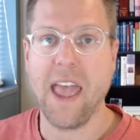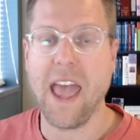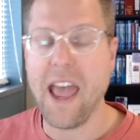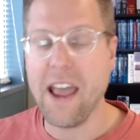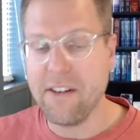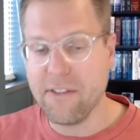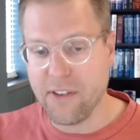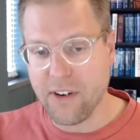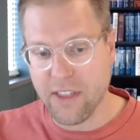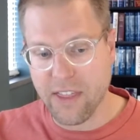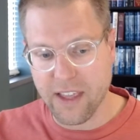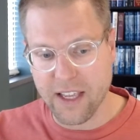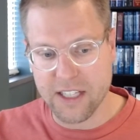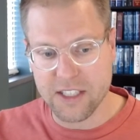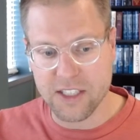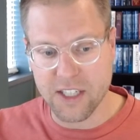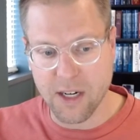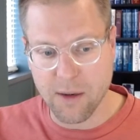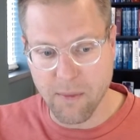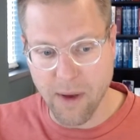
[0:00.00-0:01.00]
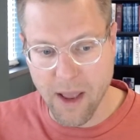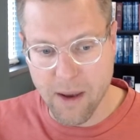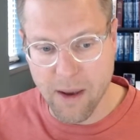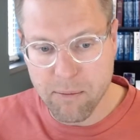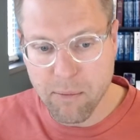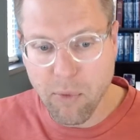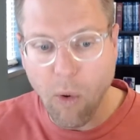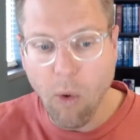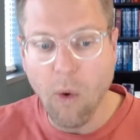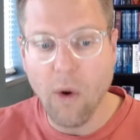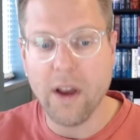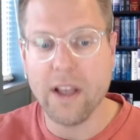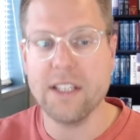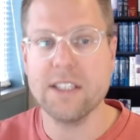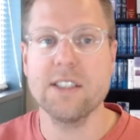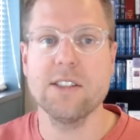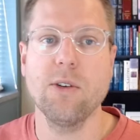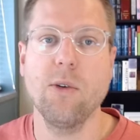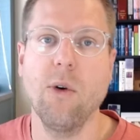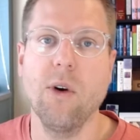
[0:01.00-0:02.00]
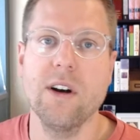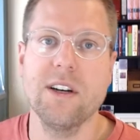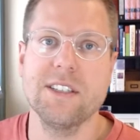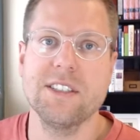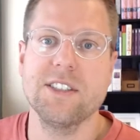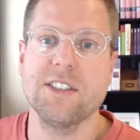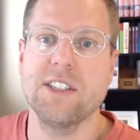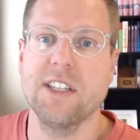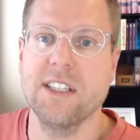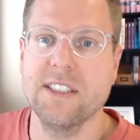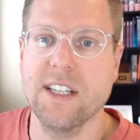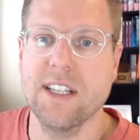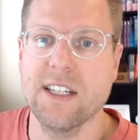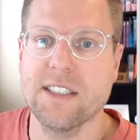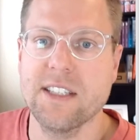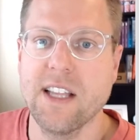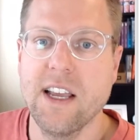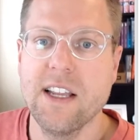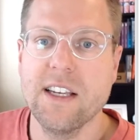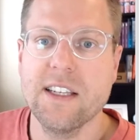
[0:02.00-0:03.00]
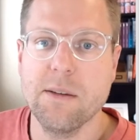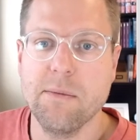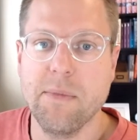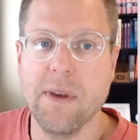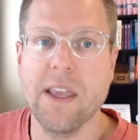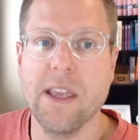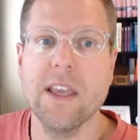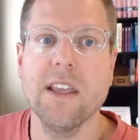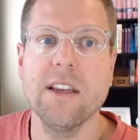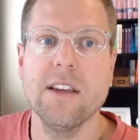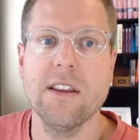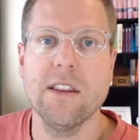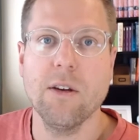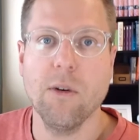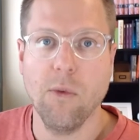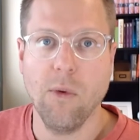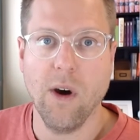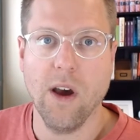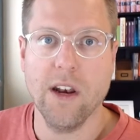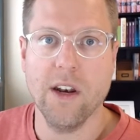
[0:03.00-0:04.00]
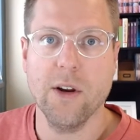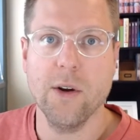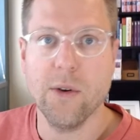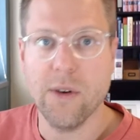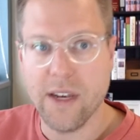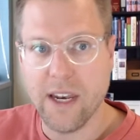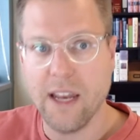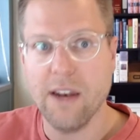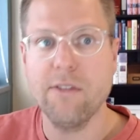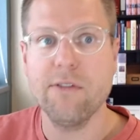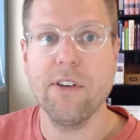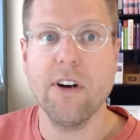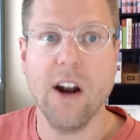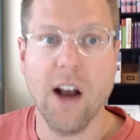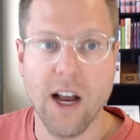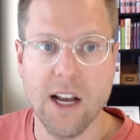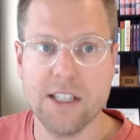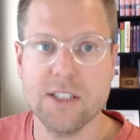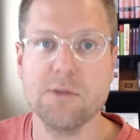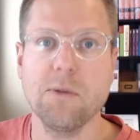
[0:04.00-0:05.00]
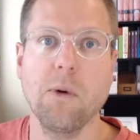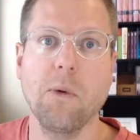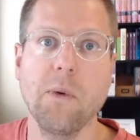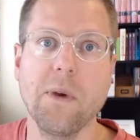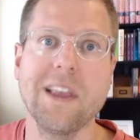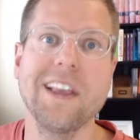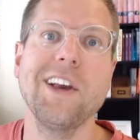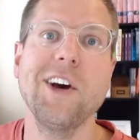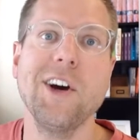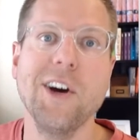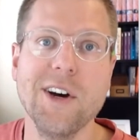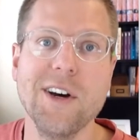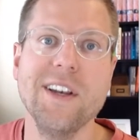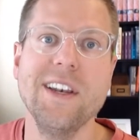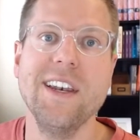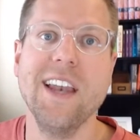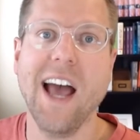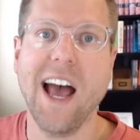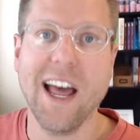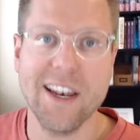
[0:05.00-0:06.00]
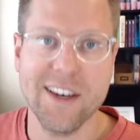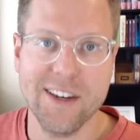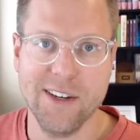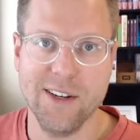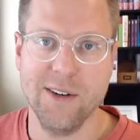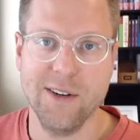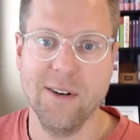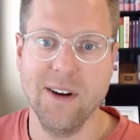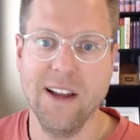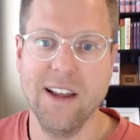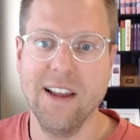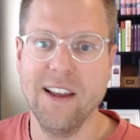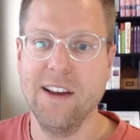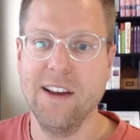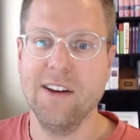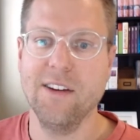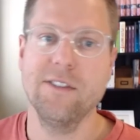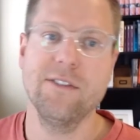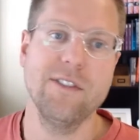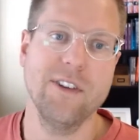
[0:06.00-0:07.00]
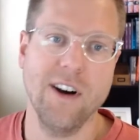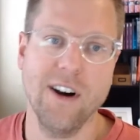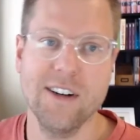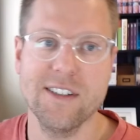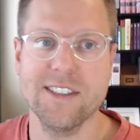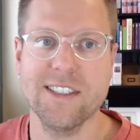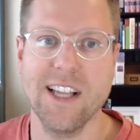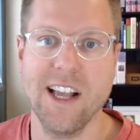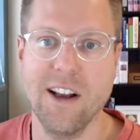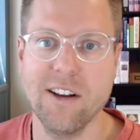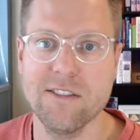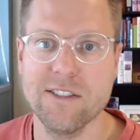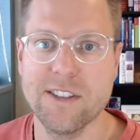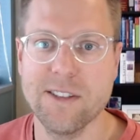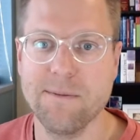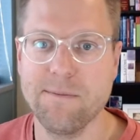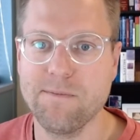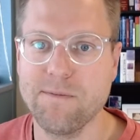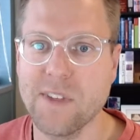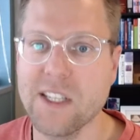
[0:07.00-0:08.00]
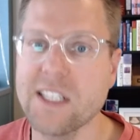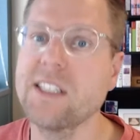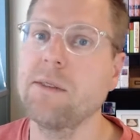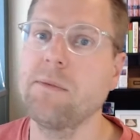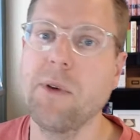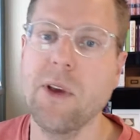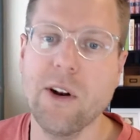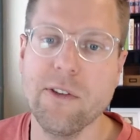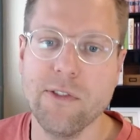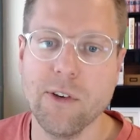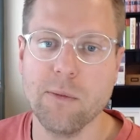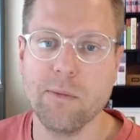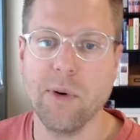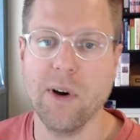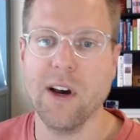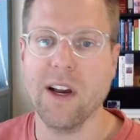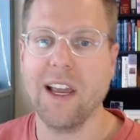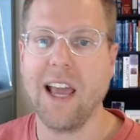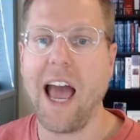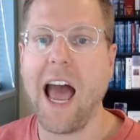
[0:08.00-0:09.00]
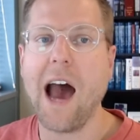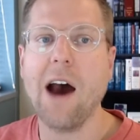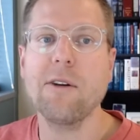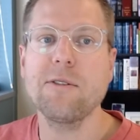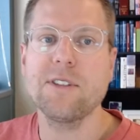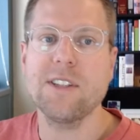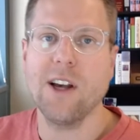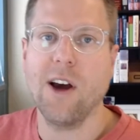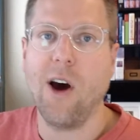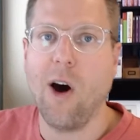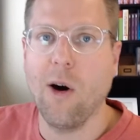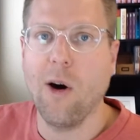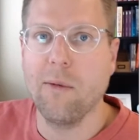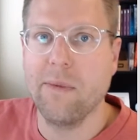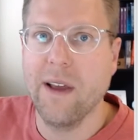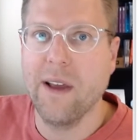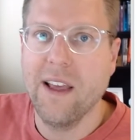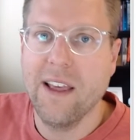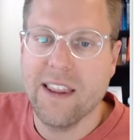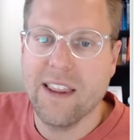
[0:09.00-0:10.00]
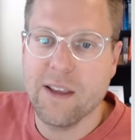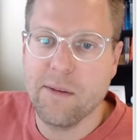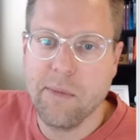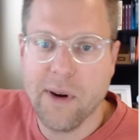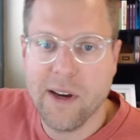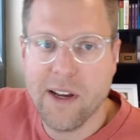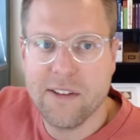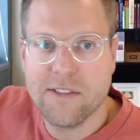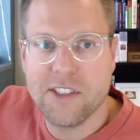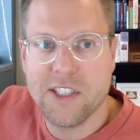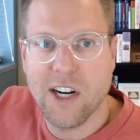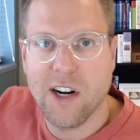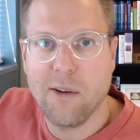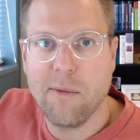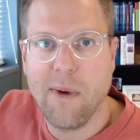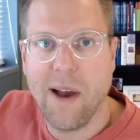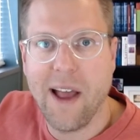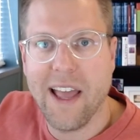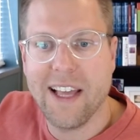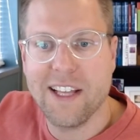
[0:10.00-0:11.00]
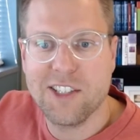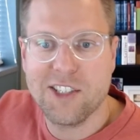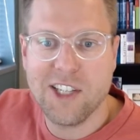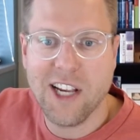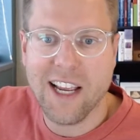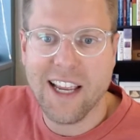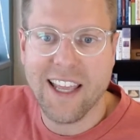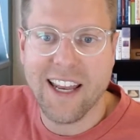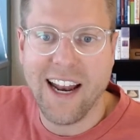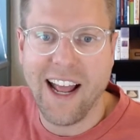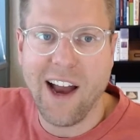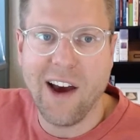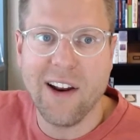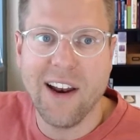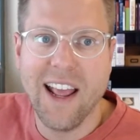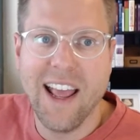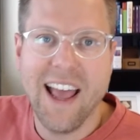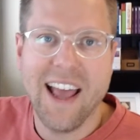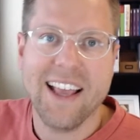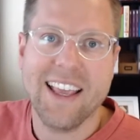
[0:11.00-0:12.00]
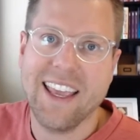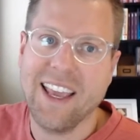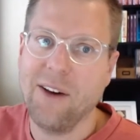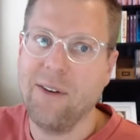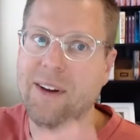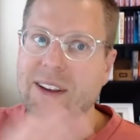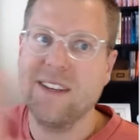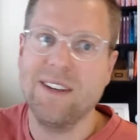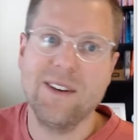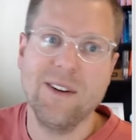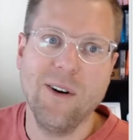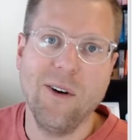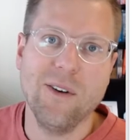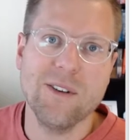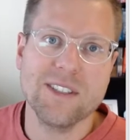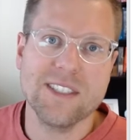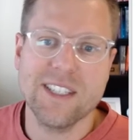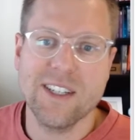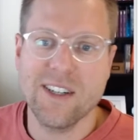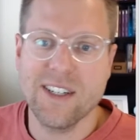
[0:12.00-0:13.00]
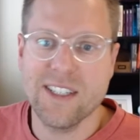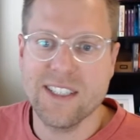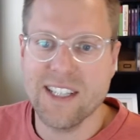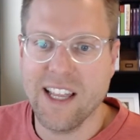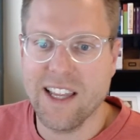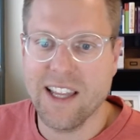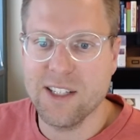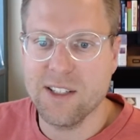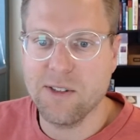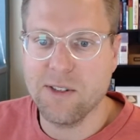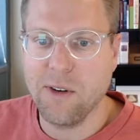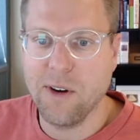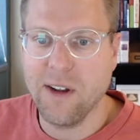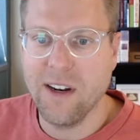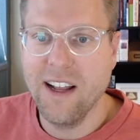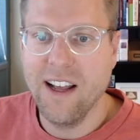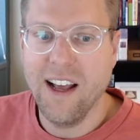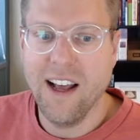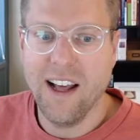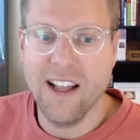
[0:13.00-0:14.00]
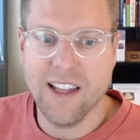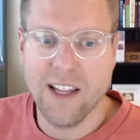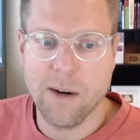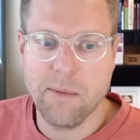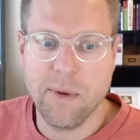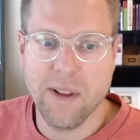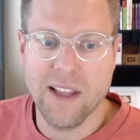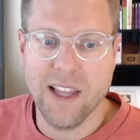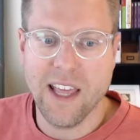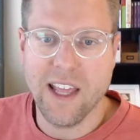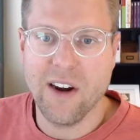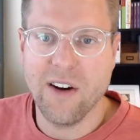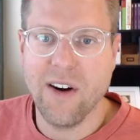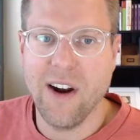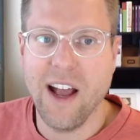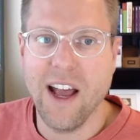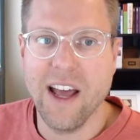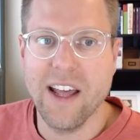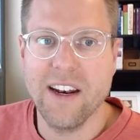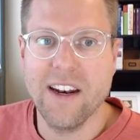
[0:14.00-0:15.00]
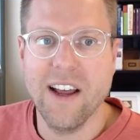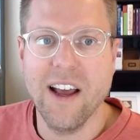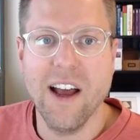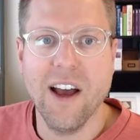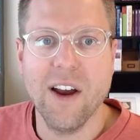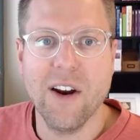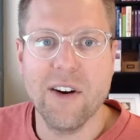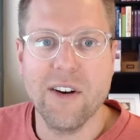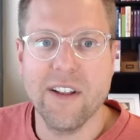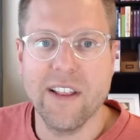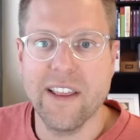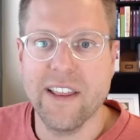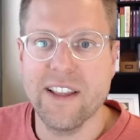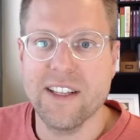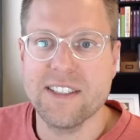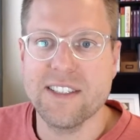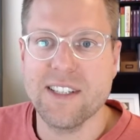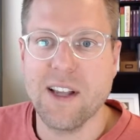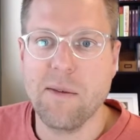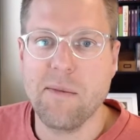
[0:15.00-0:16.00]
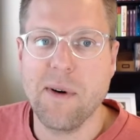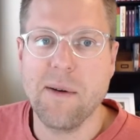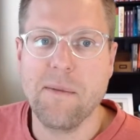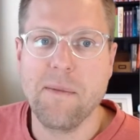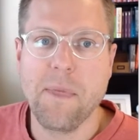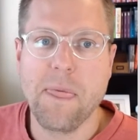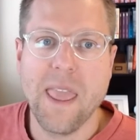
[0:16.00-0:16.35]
Everything in Jeremiah points towards Jesus to be the one who did for us what we could not do for ourselves. It's a beautiful book, How to Hope, the book of Jeremiah. Check it out. I can't wait to do a whole series on this one a little bit later on, early this summer.